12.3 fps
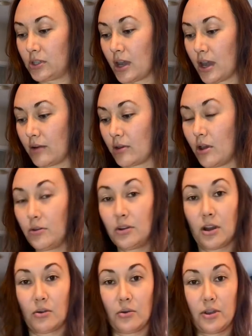
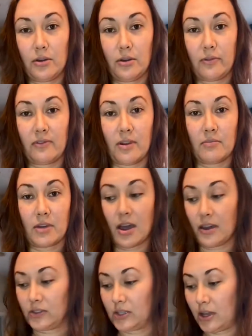coconut oil from
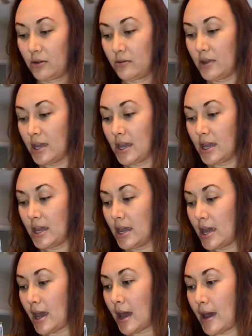Costco,
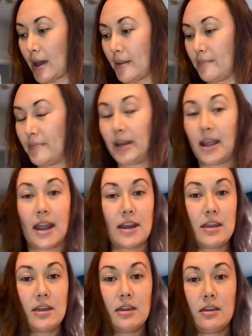but
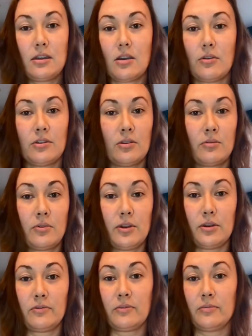any coconut oil
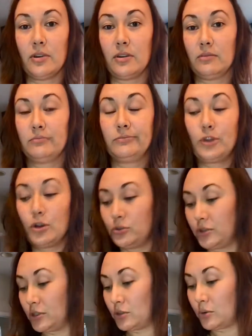from the grocery
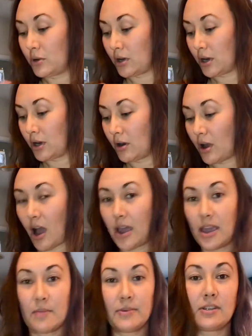store,
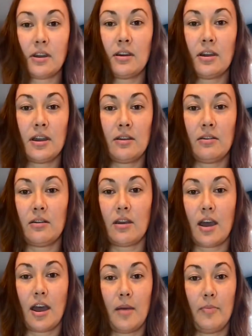Amazon,
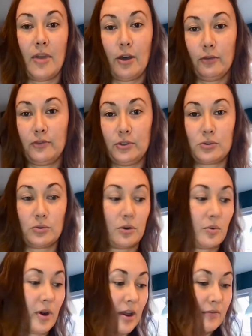the health food store,
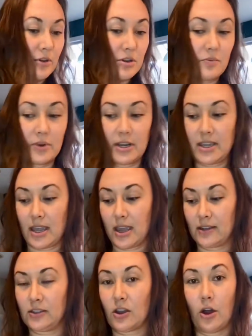wherever you want to
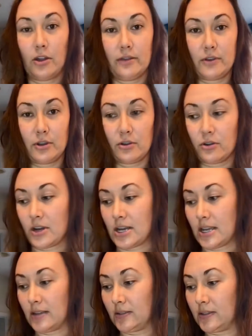get all of your
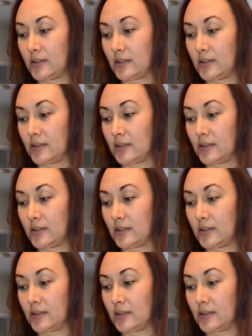ingredients.